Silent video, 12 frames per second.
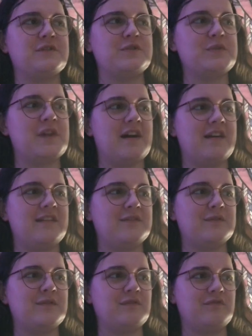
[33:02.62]
do that, it's
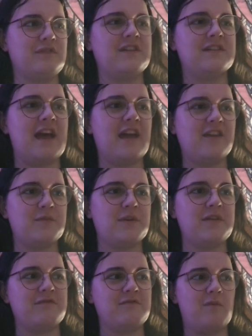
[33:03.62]
good to reconnect
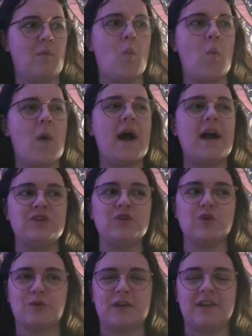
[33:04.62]
with why
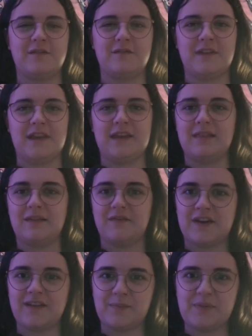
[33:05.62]
you're in it in the
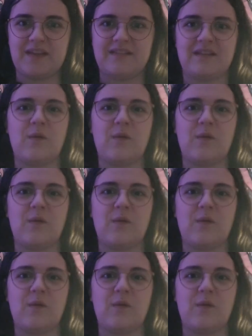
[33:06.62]
first place.